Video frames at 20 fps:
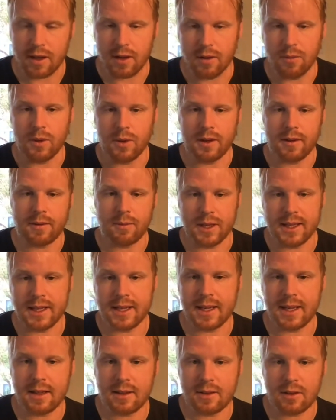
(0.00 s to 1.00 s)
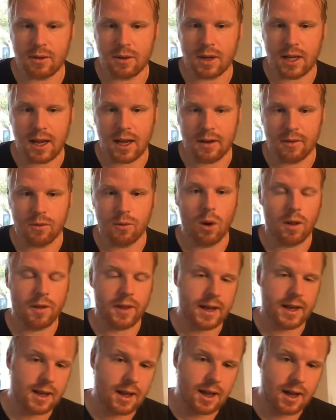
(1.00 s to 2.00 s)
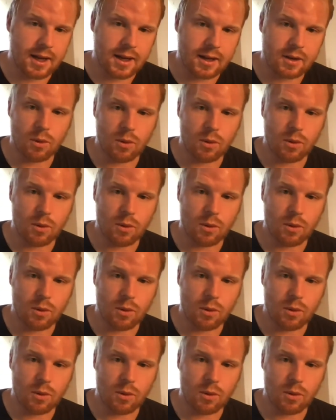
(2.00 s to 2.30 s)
and we dig into kind of what they like,